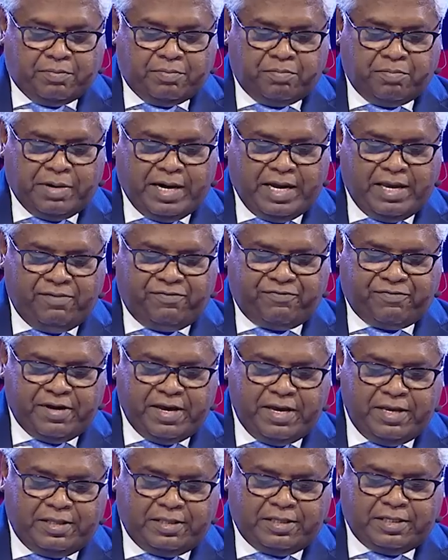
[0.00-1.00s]
By
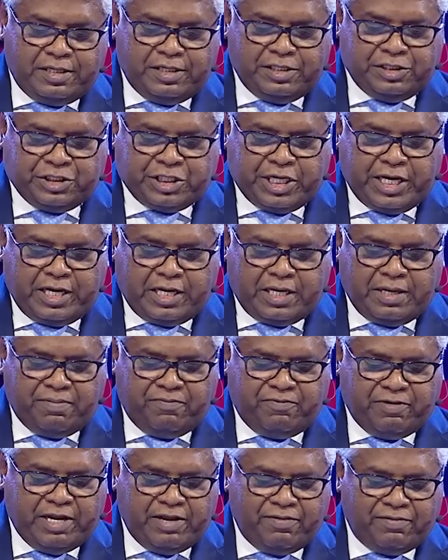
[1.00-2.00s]
faith,
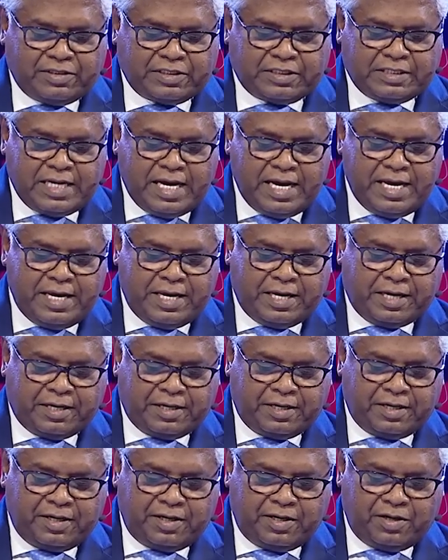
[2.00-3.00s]
Jacob, when he was dying,
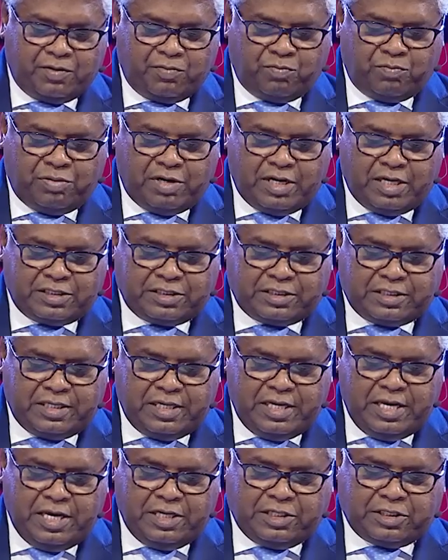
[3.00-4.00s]
blessed
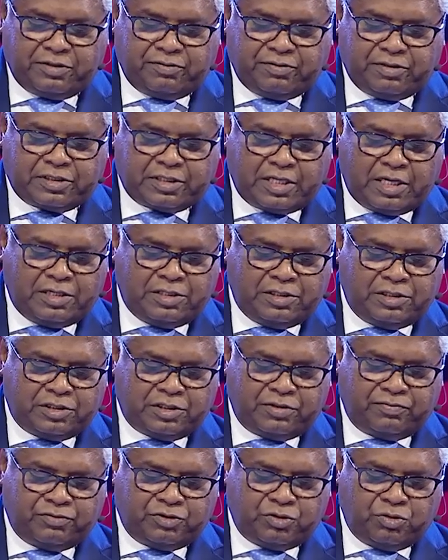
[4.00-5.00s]
each of the sons
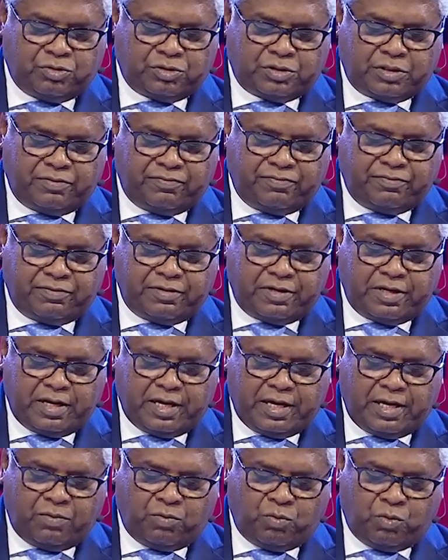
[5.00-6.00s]
of Joseph
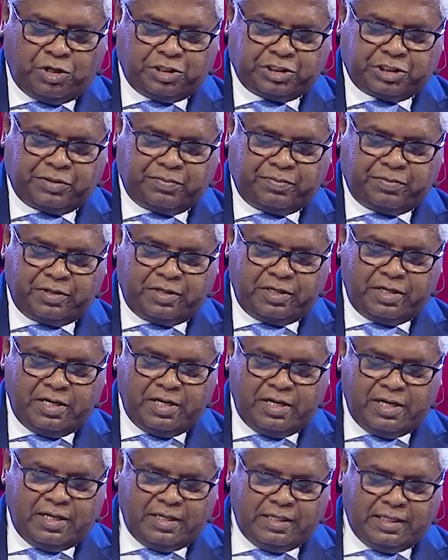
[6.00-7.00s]
and worshipped,
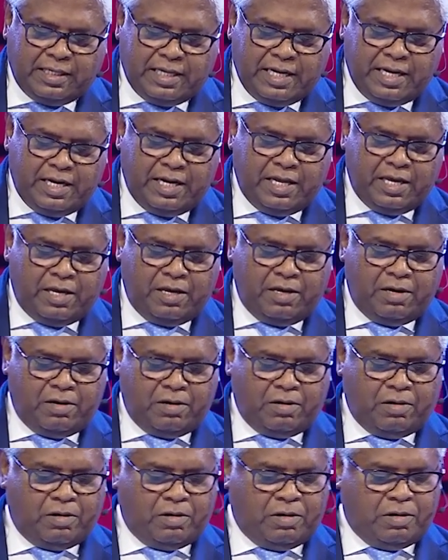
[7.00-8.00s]
leaning
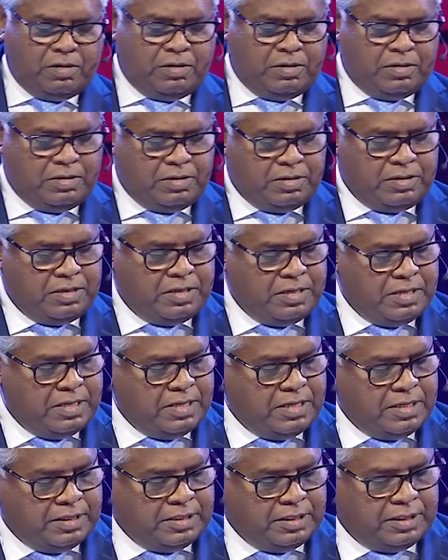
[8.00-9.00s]
on
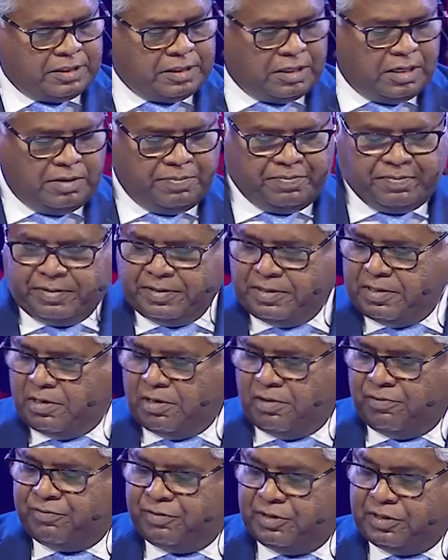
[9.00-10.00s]
the top
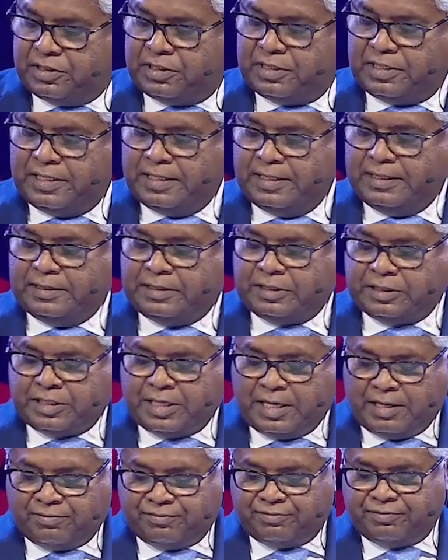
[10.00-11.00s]
of his
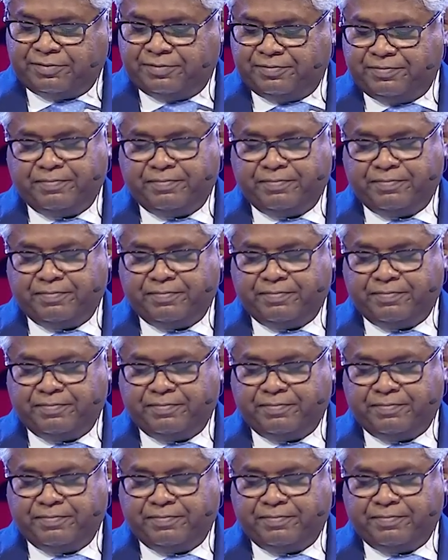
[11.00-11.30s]
staff.